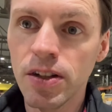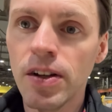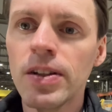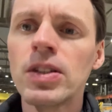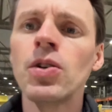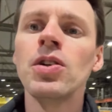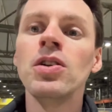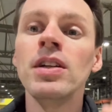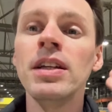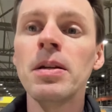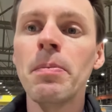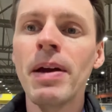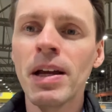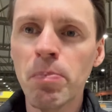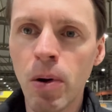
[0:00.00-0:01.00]
So you need to
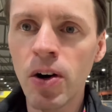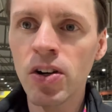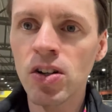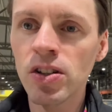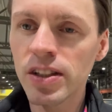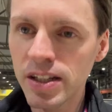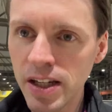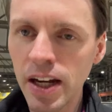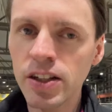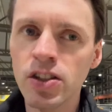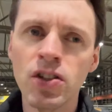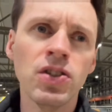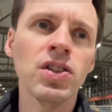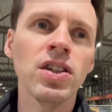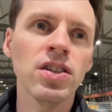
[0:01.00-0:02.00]
make particle
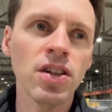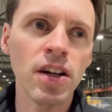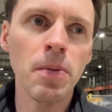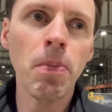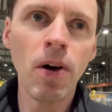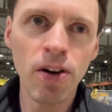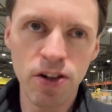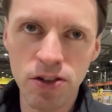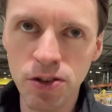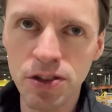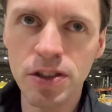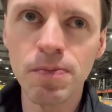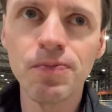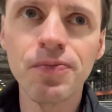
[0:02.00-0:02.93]
detectors to study particles.